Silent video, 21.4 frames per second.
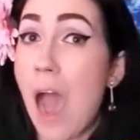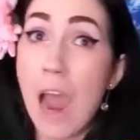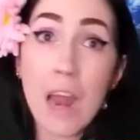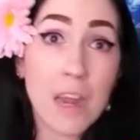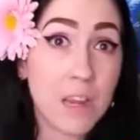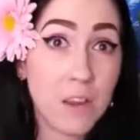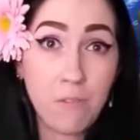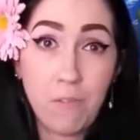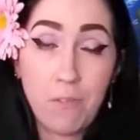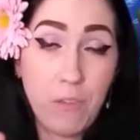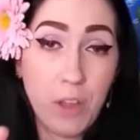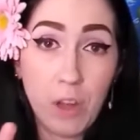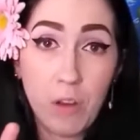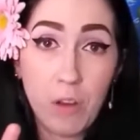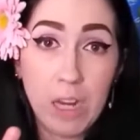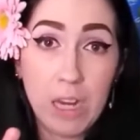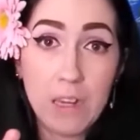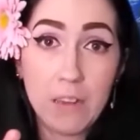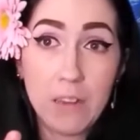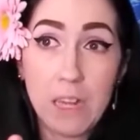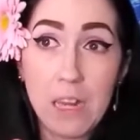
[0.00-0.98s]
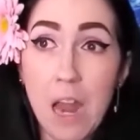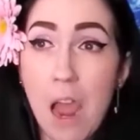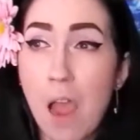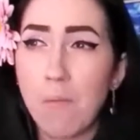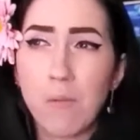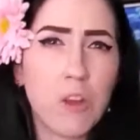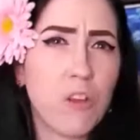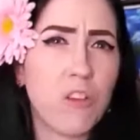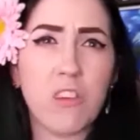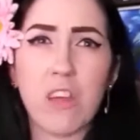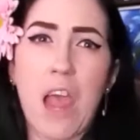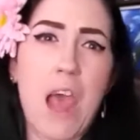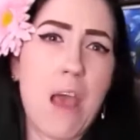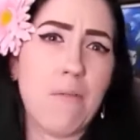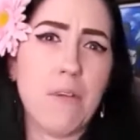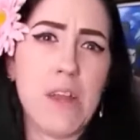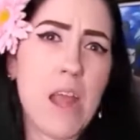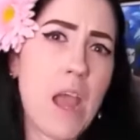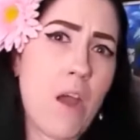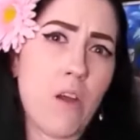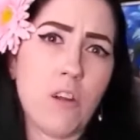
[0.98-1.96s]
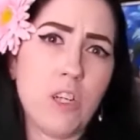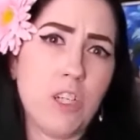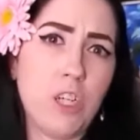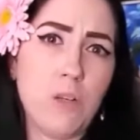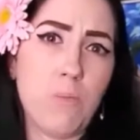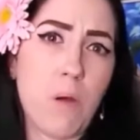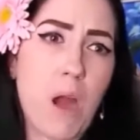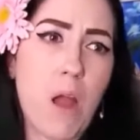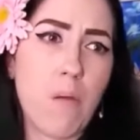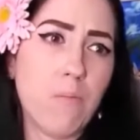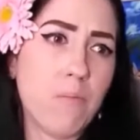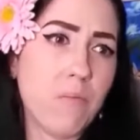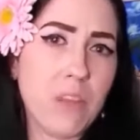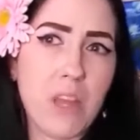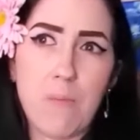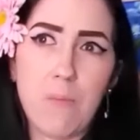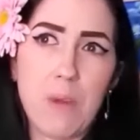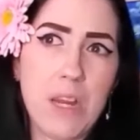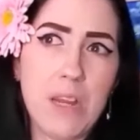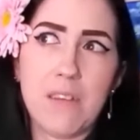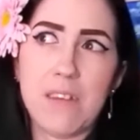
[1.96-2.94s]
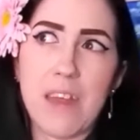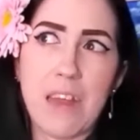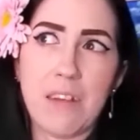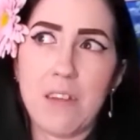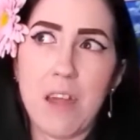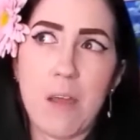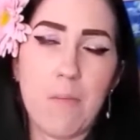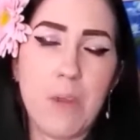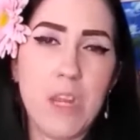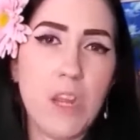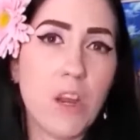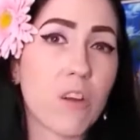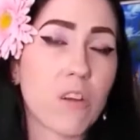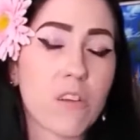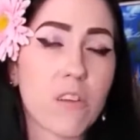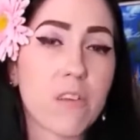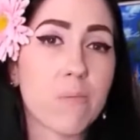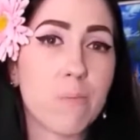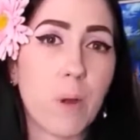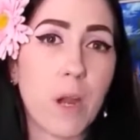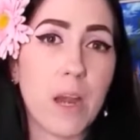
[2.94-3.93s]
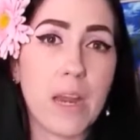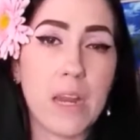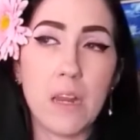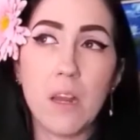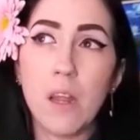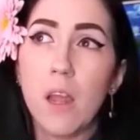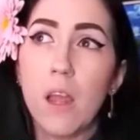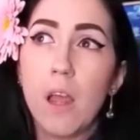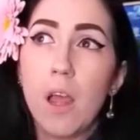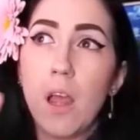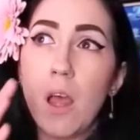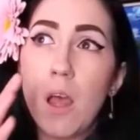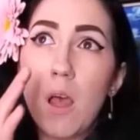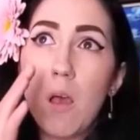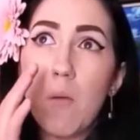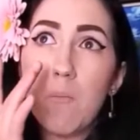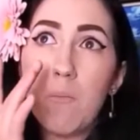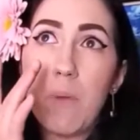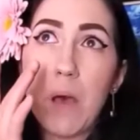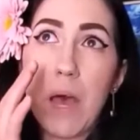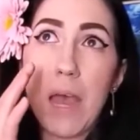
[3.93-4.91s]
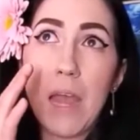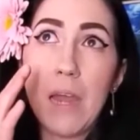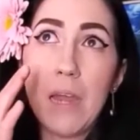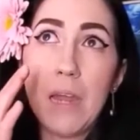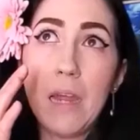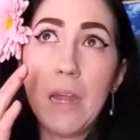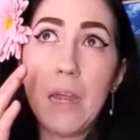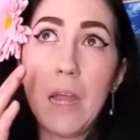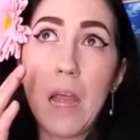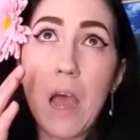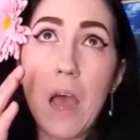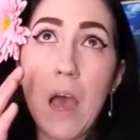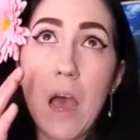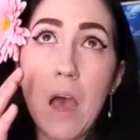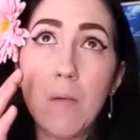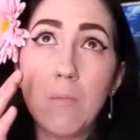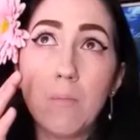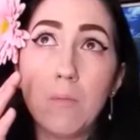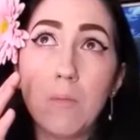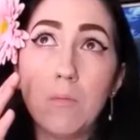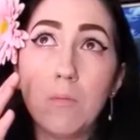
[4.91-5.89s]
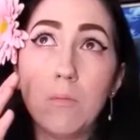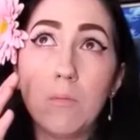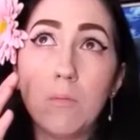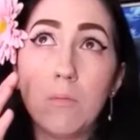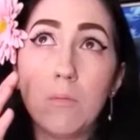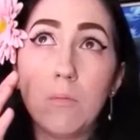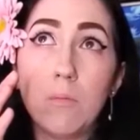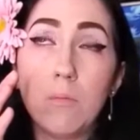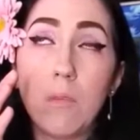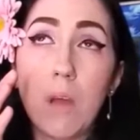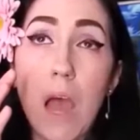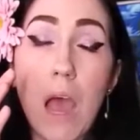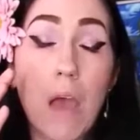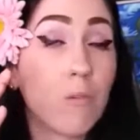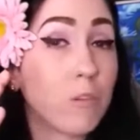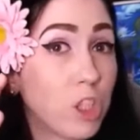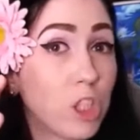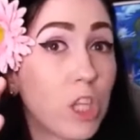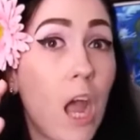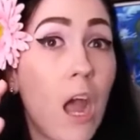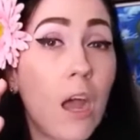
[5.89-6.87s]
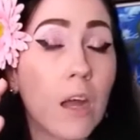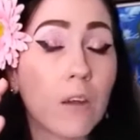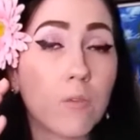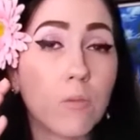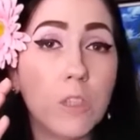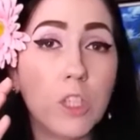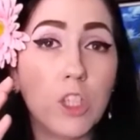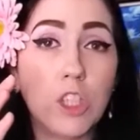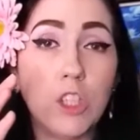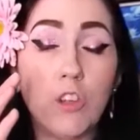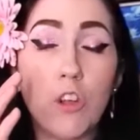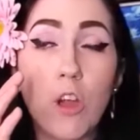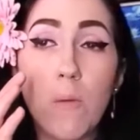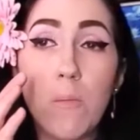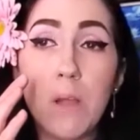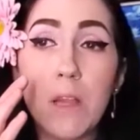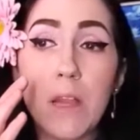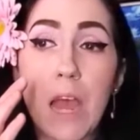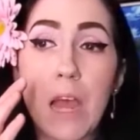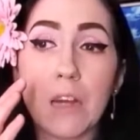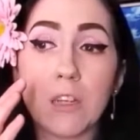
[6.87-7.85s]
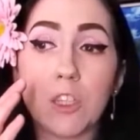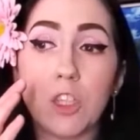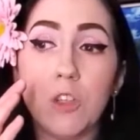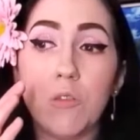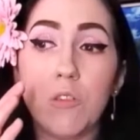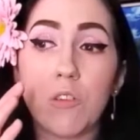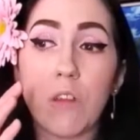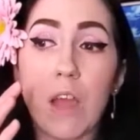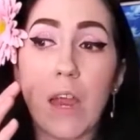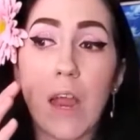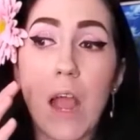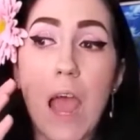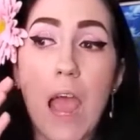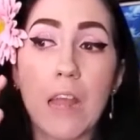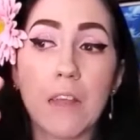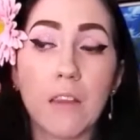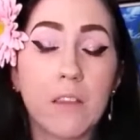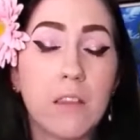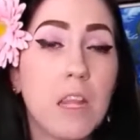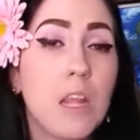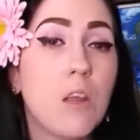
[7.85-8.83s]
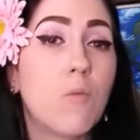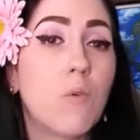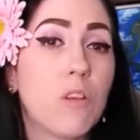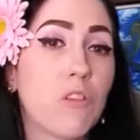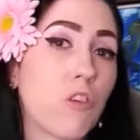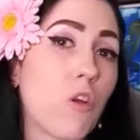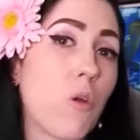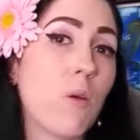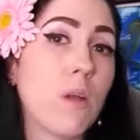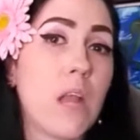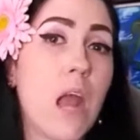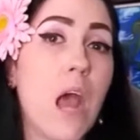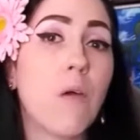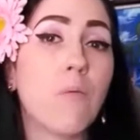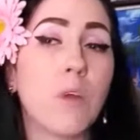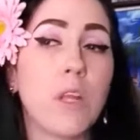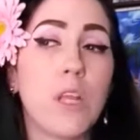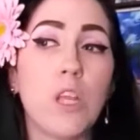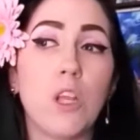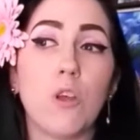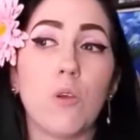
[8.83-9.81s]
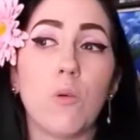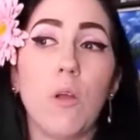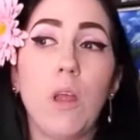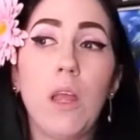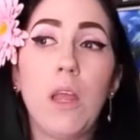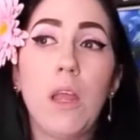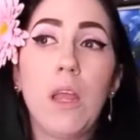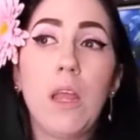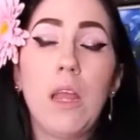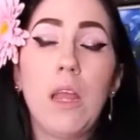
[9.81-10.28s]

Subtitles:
I didn't feel anything. I'm used to having allergy problems. I mean, it's that time of year, it's spring. But I was shocked when she told me that. She was like, I think what's going on with you